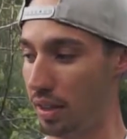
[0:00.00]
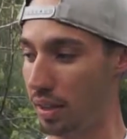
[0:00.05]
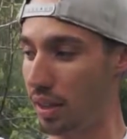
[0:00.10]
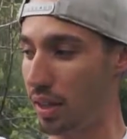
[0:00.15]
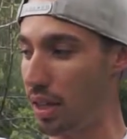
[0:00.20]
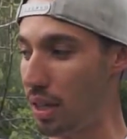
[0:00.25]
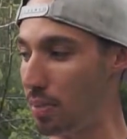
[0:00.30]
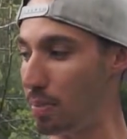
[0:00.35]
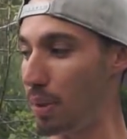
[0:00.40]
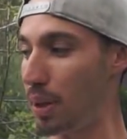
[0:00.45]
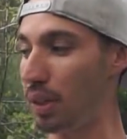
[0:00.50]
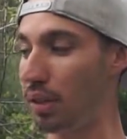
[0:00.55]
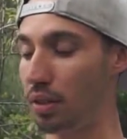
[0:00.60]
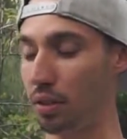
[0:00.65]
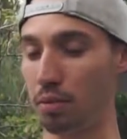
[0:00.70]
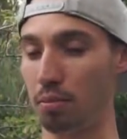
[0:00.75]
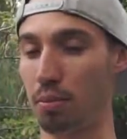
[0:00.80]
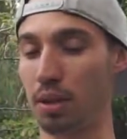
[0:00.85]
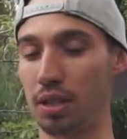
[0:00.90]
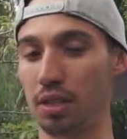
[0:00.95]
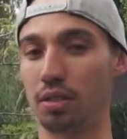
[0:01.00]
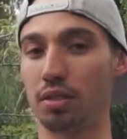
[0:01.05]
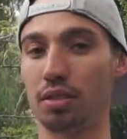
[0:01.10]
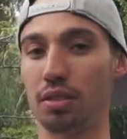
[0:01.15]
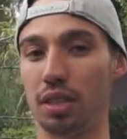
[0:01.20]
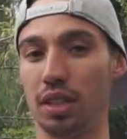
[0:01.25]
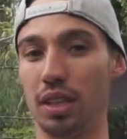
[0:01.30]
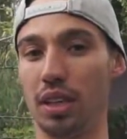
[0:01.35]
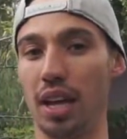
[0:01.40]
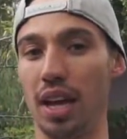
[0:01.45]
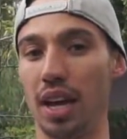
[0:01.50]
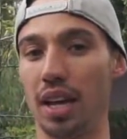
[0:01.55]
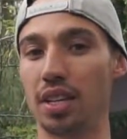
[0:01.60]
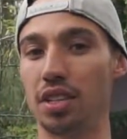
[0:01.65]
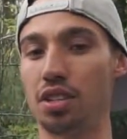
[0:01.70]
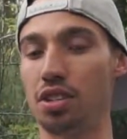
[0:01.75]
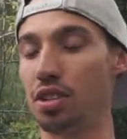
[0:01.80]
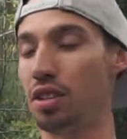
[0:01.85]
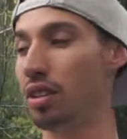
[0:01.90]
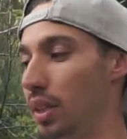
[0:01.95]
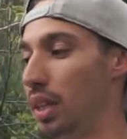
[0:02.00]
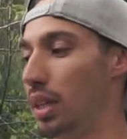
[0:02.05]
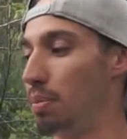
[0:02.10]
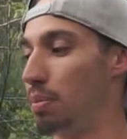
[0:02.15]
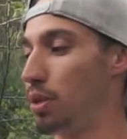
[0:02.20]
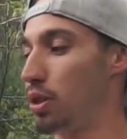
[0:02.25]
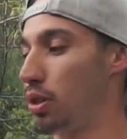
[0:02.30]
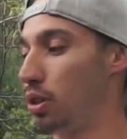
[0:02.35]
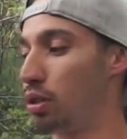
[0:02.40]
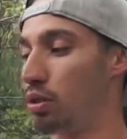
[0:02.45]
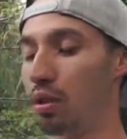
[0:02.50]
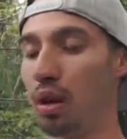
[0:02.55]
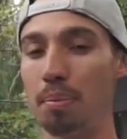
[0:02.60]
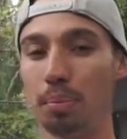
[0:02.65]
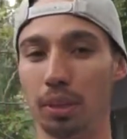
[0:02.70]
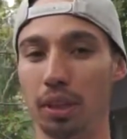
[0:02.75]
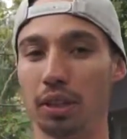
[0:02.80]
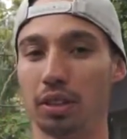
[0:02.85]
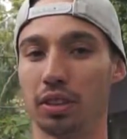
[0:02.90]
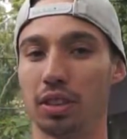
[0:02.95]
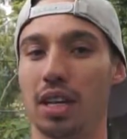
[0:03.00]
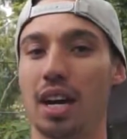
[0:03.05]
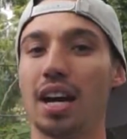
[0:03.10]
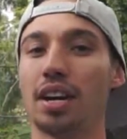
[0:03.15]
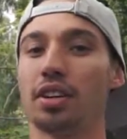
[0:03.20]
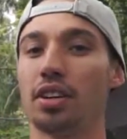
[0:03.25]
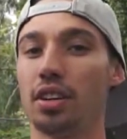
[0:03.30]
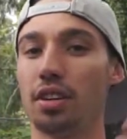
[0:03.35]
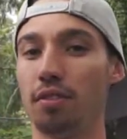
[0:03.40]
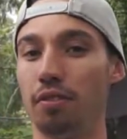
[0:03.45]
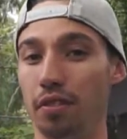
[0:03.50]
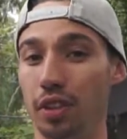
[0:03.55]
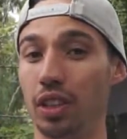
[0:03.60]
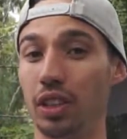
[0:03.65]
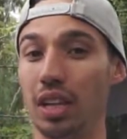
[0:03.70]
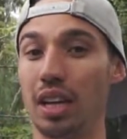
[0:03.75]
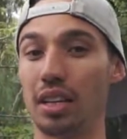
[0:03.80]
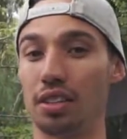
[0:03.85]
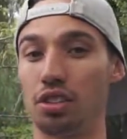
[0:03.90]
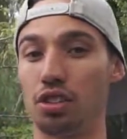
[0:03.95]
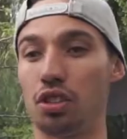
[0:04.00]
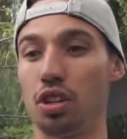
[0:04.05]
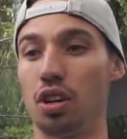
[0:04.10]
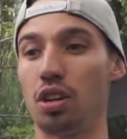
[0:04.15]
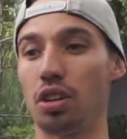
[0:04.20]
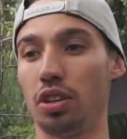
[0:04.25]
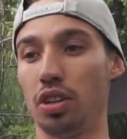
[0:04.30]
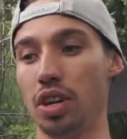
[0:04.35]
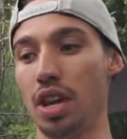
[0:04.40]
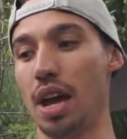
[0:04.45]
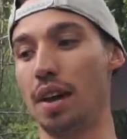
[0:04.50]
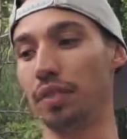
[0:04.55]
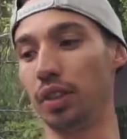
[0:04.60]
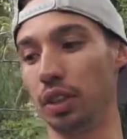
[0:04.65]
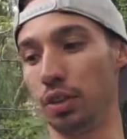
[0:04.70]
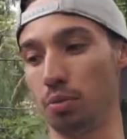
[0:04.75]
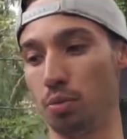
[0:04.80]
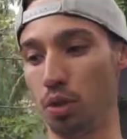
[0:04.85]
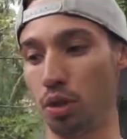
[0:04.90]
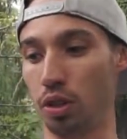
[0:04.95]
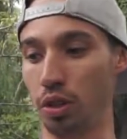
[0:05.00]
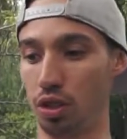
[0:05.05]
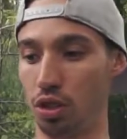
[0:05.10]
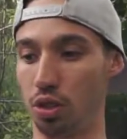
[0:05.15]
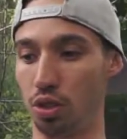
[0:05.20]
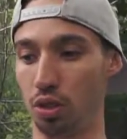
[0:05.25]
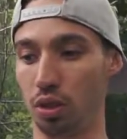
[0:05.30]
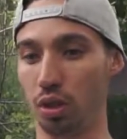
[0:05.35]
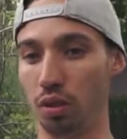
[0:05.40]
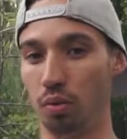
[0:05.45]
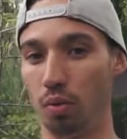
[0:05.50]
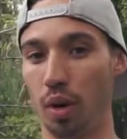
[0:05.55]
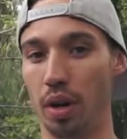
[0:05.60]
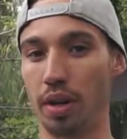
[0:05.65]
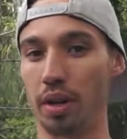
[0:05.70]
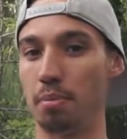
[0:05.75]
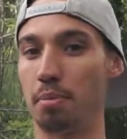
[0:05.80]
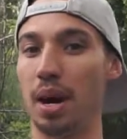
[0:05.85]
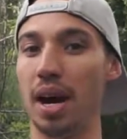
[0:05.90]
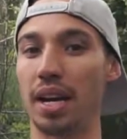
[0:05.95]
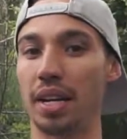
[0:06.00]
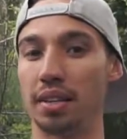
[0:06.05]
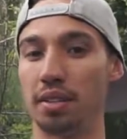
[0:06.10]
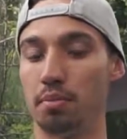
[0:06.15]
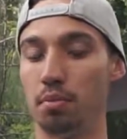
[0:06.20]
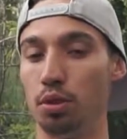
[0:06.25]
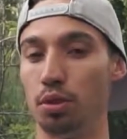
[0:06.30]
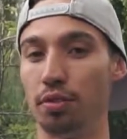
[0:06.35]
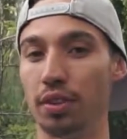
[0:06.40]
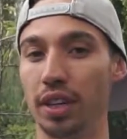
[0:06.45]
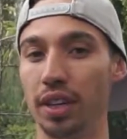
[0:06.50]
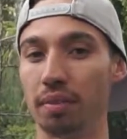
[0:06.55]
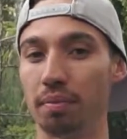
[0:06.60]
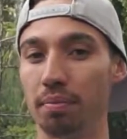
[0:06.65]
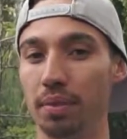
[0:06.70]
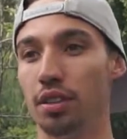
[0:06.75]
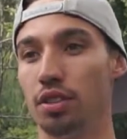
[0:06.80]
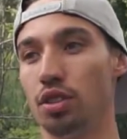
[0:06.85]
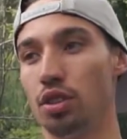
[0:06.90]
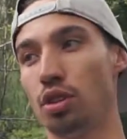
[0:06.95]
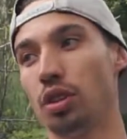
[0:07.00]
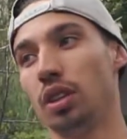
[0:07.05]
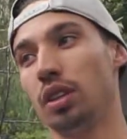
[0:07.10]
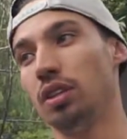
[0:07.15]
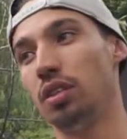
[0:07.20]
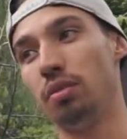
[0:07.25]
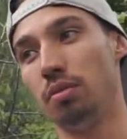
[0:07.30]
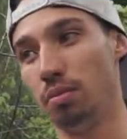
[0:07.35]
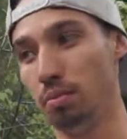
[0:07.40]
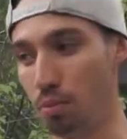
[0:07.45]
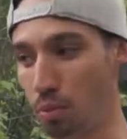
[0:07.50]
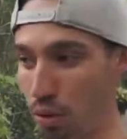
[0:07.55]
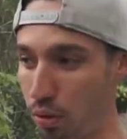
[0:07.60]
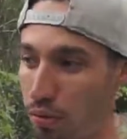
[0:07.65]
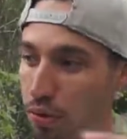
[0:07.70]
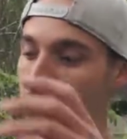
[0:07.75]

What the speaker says: keeping those muscles engaged keeps your grip a little tighter, and you feel a lot stronger, and you have a little more control of where your body's moving, so you can move